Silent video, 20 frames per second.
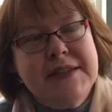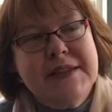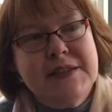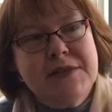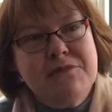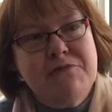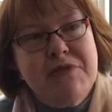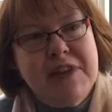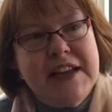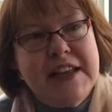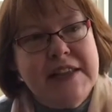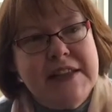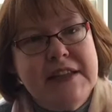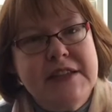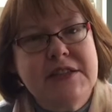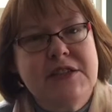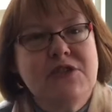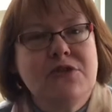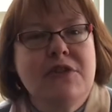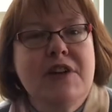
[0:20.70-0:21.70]
reading
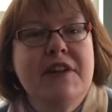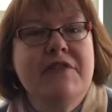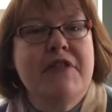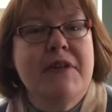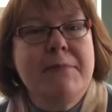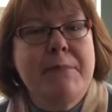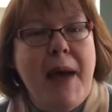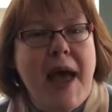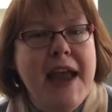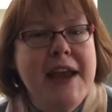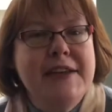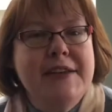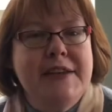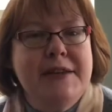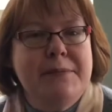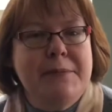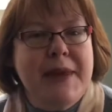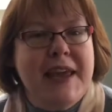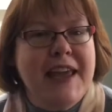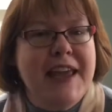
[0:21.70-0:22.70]
this story reminded
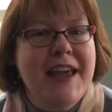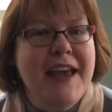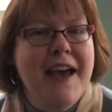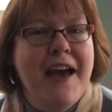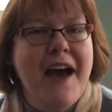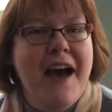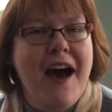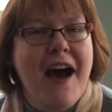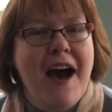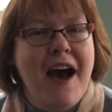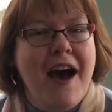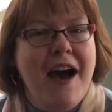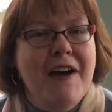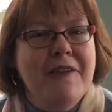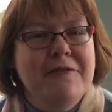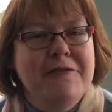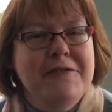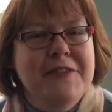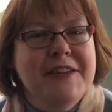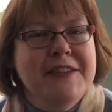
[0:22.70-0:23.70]
me
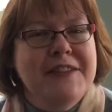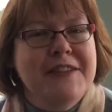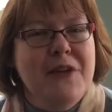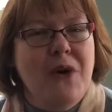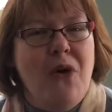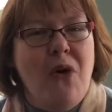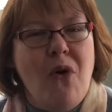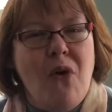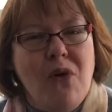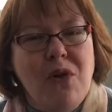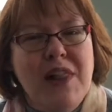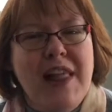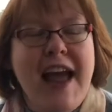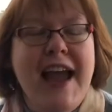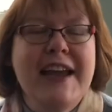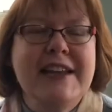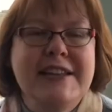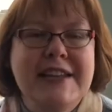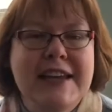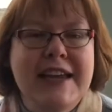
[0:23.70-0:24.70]
of the whole
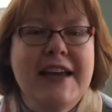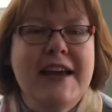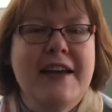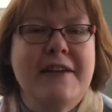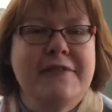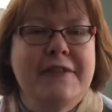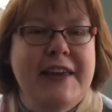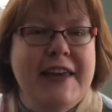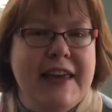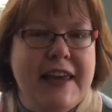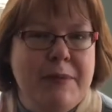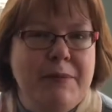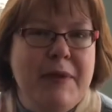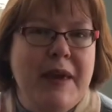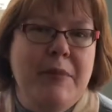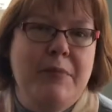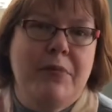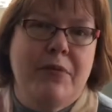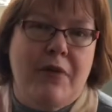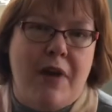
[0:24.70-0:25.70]
idea of
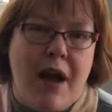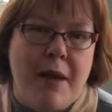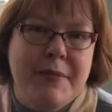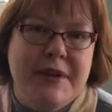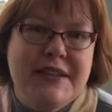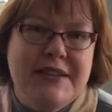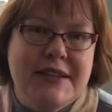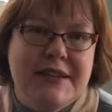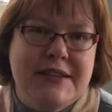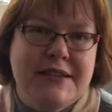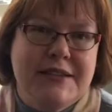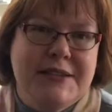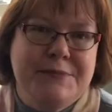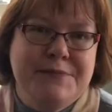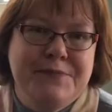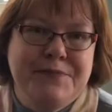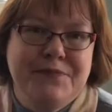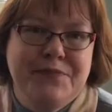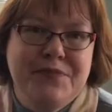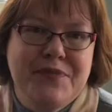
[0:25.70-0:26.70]
keeping promises.
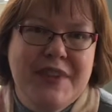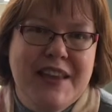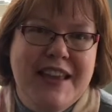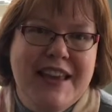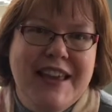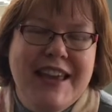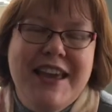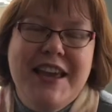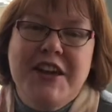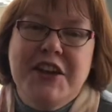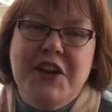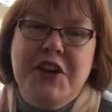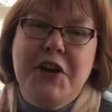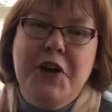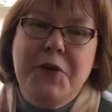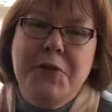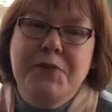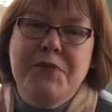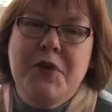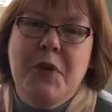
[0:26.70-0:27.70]
You
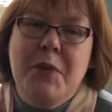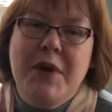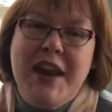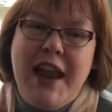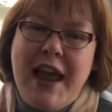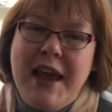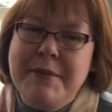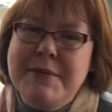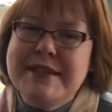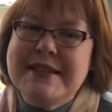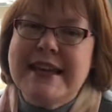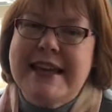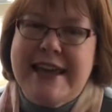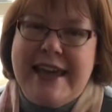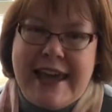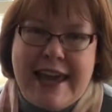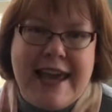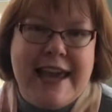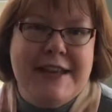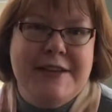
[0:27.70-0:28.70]
know, when I was a
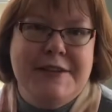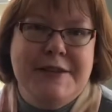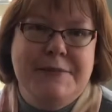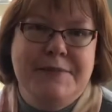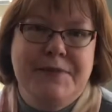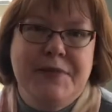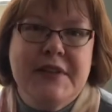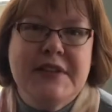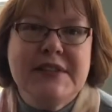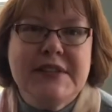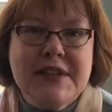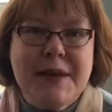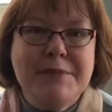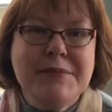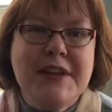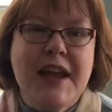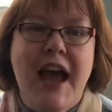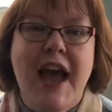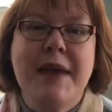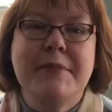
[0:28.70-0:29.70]
kid,
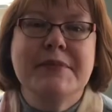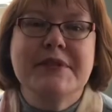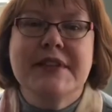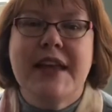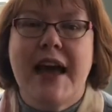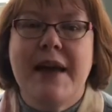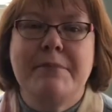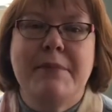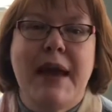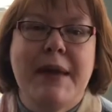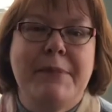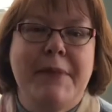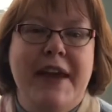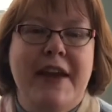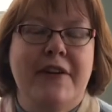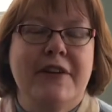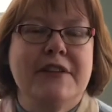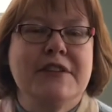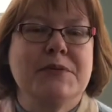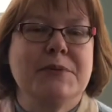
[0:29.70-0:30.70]
sometimes my
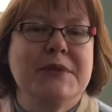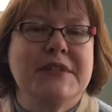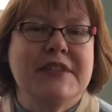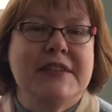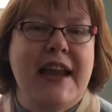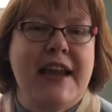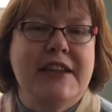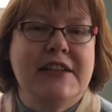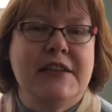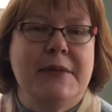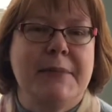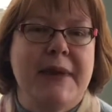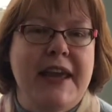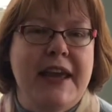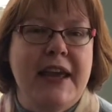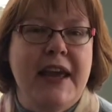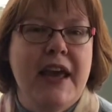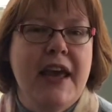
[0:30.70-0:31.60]
parents would say to me,